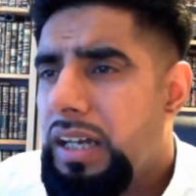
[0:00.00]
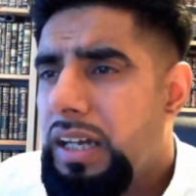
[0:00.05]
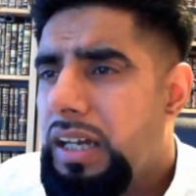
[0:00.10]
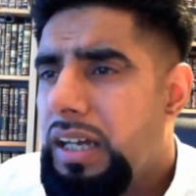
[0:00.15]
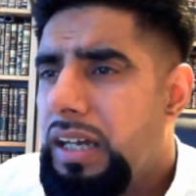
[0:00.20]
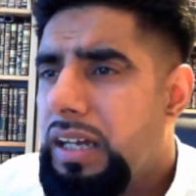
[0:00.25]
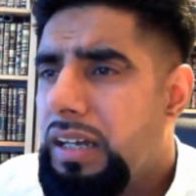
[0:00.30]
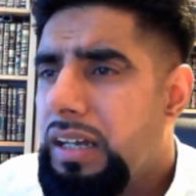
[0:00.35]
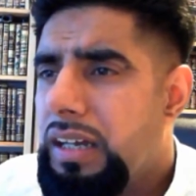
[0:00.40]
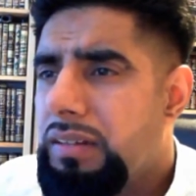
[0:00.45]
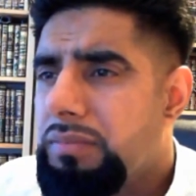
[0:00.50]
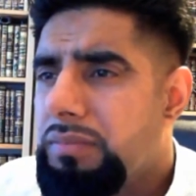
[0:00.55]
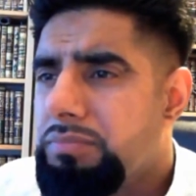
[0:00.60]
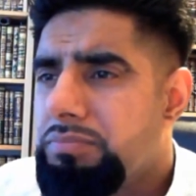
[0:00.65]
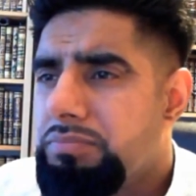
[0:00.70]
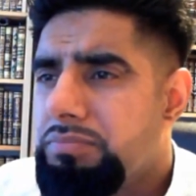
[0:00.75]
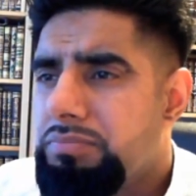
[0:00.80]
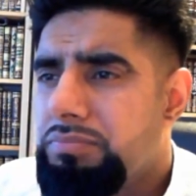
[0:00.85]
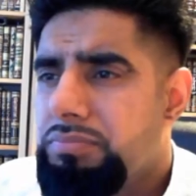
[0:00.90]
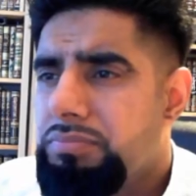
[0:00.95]

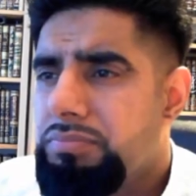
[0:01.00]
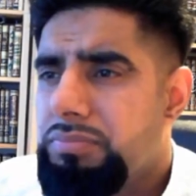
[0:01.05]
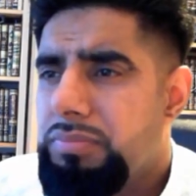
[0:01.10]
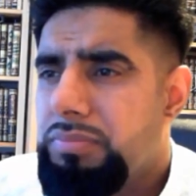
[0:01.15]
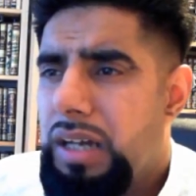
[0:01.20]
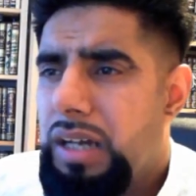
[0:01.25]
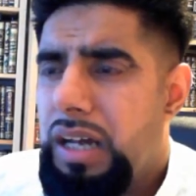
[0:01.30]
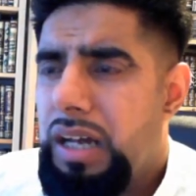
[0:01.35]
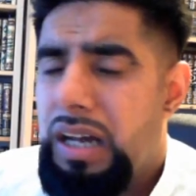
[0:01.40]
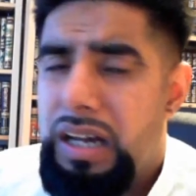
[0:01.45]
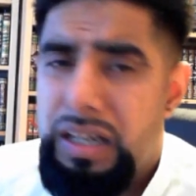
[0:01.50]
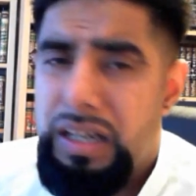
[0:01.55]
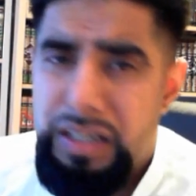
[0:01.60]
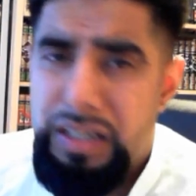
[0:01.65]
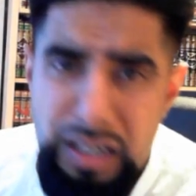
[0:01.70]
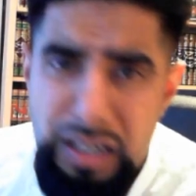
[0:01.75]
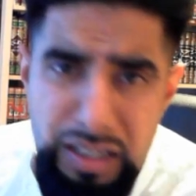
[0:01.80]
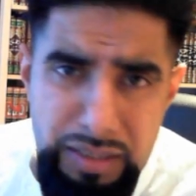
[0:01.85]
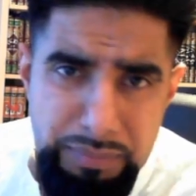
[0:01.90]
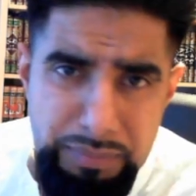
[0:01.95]

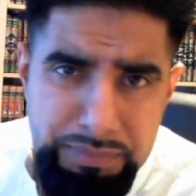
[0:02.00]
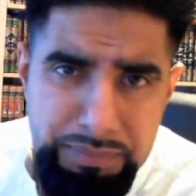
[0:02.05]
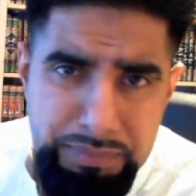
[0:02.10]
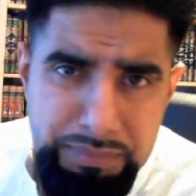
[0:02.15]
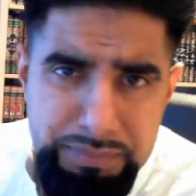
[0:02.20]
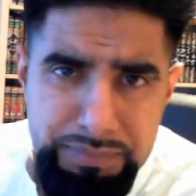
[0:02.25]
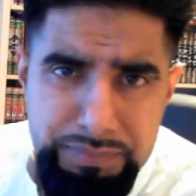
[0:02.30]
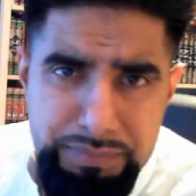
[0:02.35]
haram